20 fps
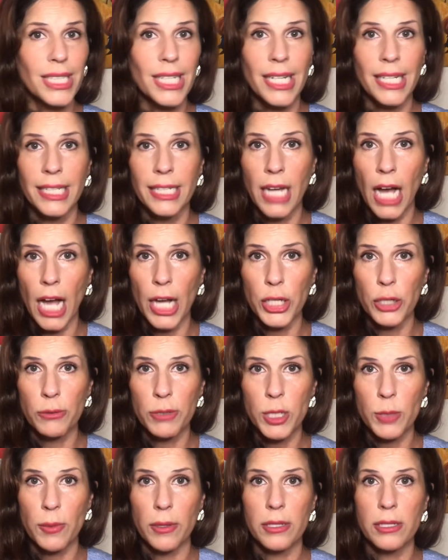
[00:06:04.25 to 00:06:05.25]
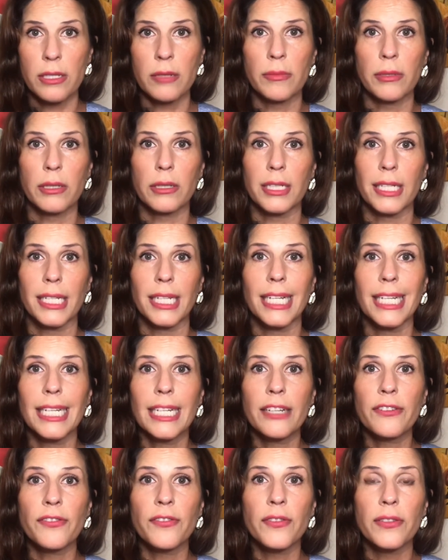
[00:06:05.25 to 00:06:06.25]
Not your responsibility.
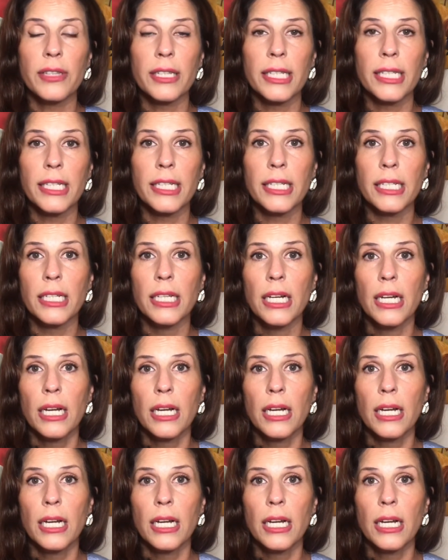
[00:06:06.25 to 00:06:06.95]
If the